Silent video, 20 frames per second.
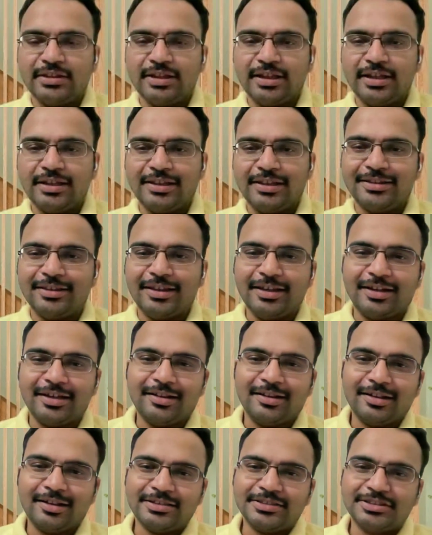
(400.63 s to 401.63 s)

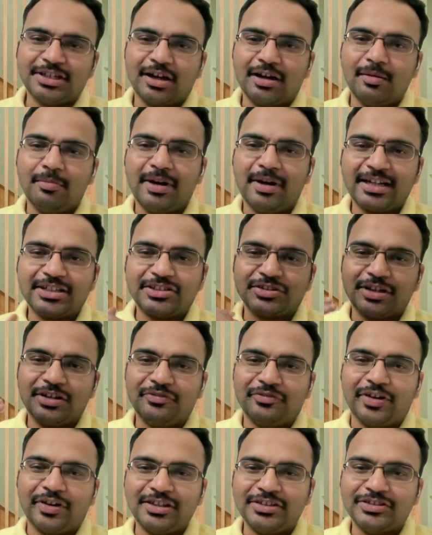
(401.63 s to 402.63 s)
tell the job
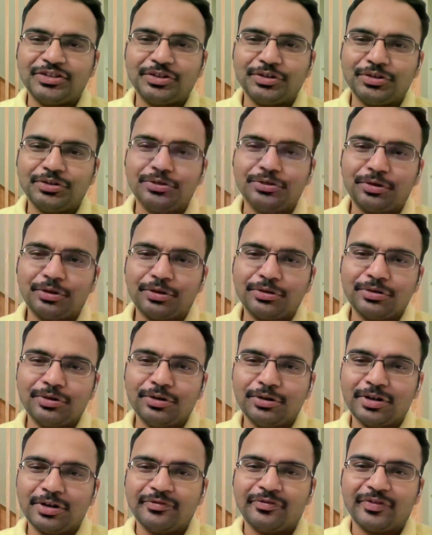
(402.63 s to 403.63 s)
actually finds you. You don't
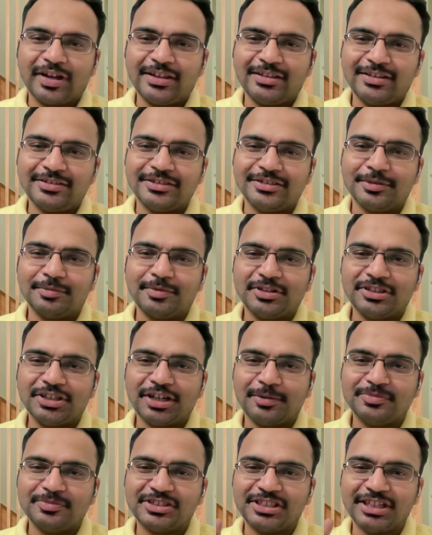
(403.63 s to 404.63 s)
go and find the job. The
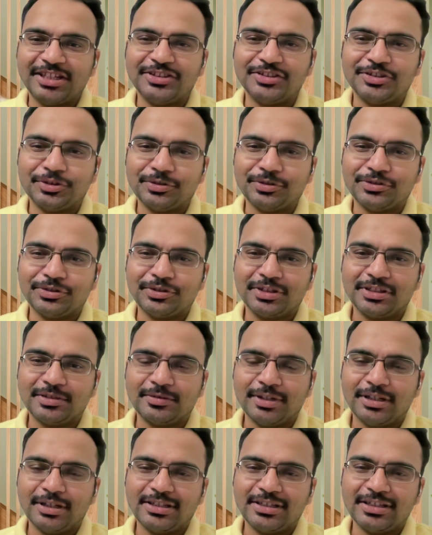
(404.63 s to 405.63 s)
job seeks you. So
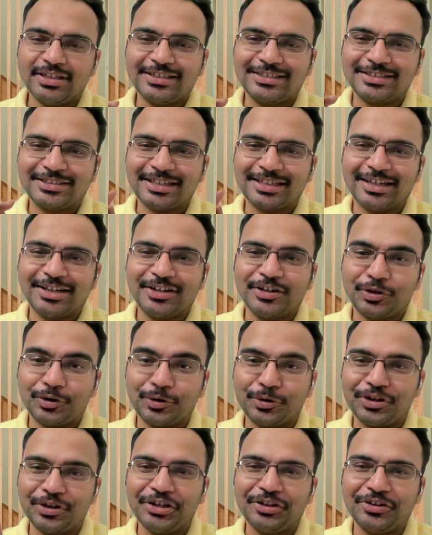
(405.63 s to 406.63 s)
it's
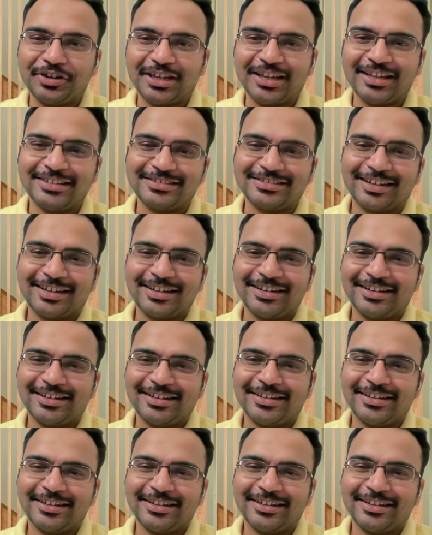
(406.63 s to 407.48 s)
true in your case, right?